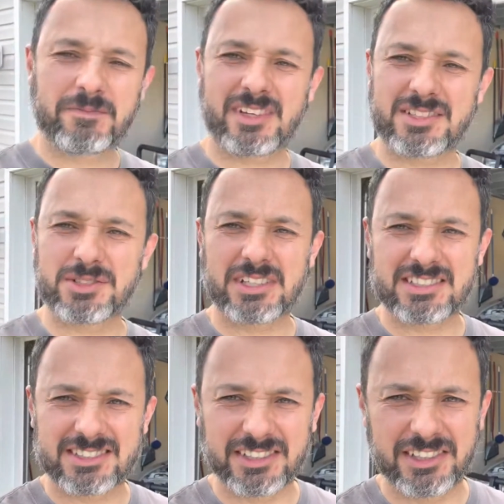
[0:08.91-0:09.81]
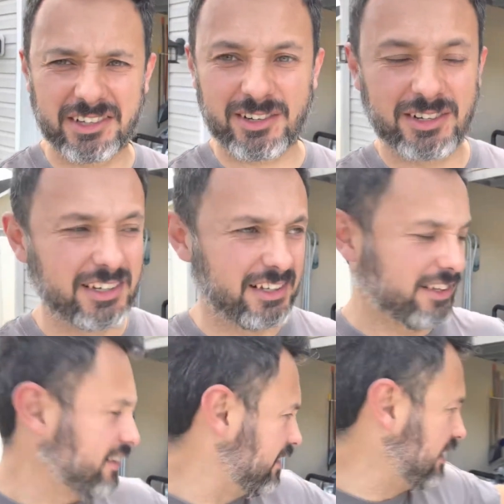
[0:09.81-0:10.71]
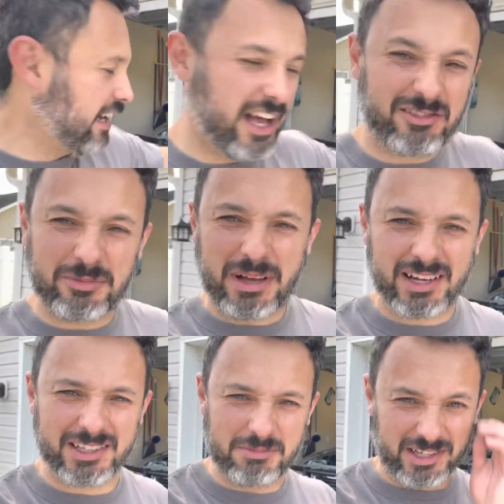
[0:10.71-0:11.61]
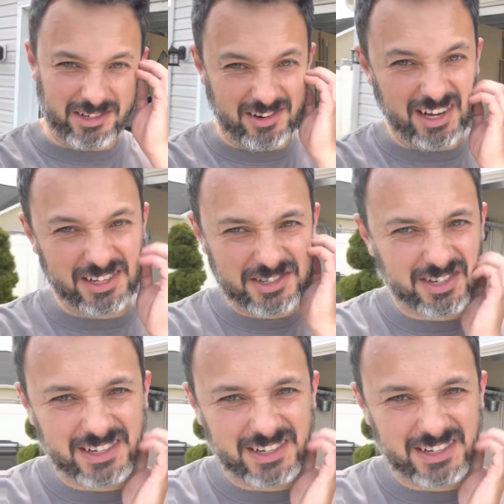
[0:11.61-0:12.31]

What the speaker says: As you can see here, I have her back in my garage,